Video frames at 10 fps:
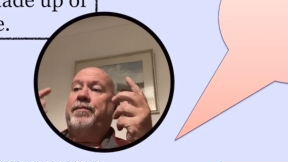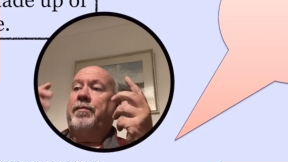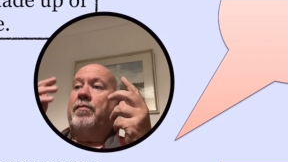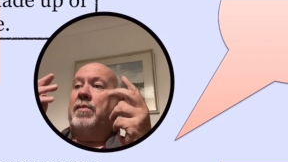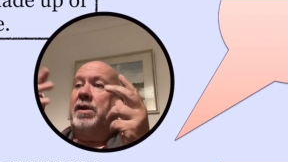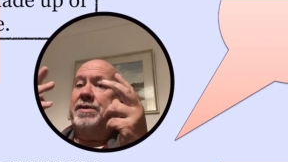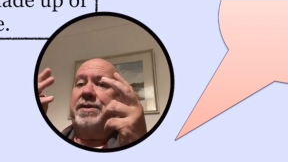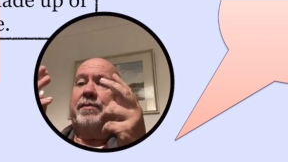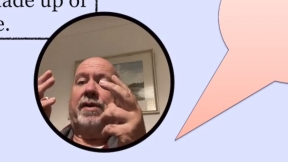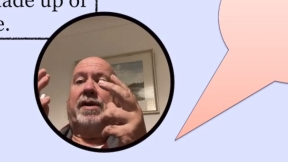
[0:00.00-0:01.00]

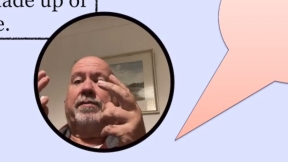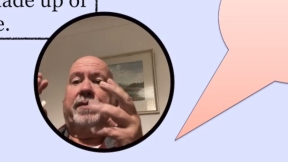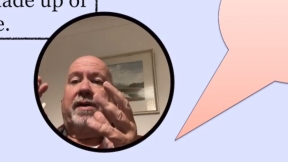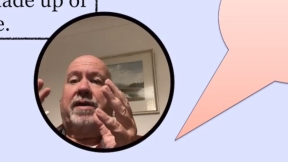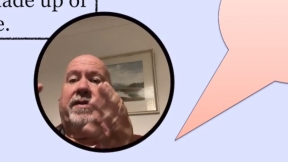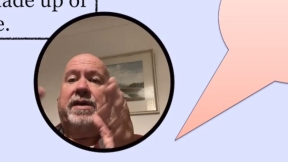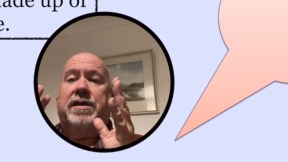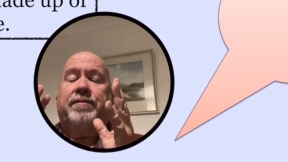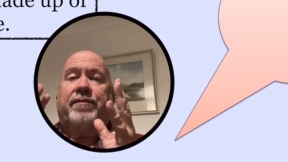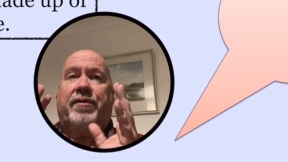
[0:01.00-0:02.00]
multiplied by
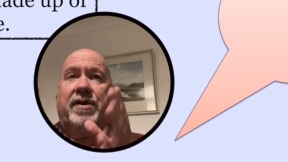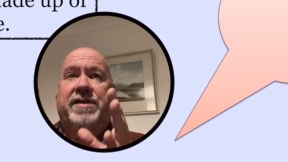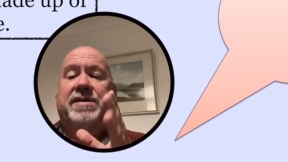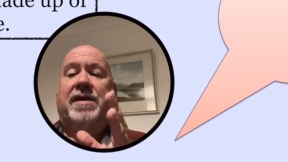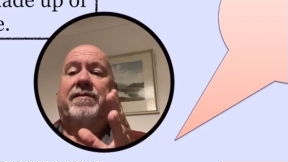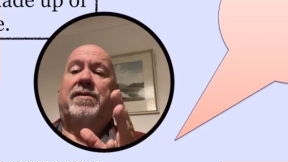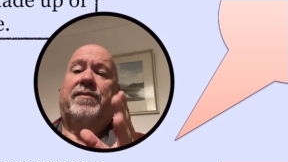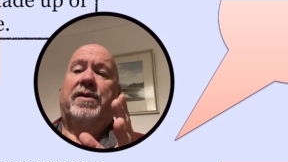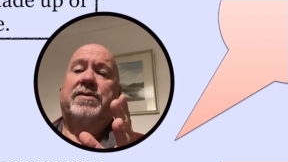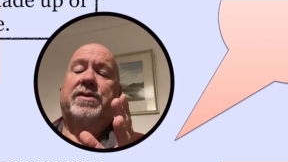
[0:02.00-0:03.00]
the price level of
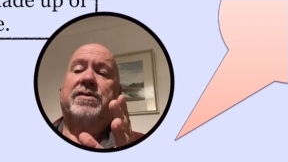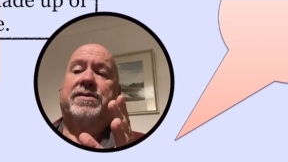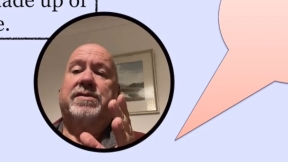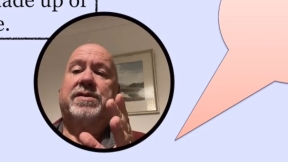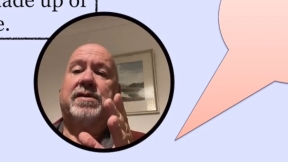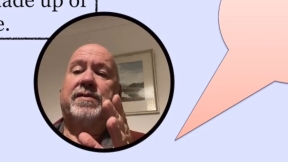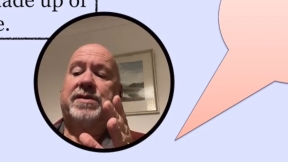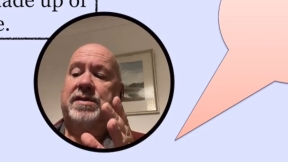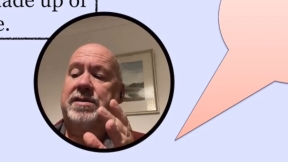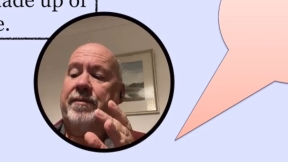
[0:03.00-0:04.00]
those goods and
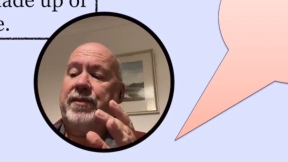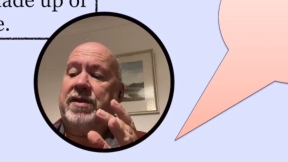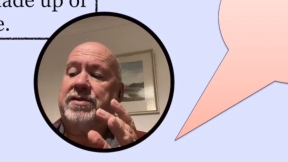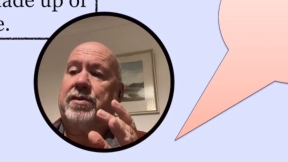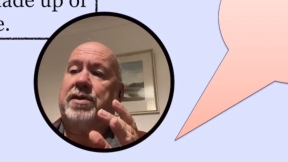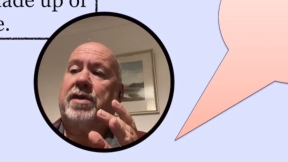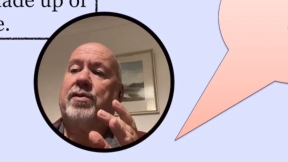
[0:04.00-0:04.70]
services. So in other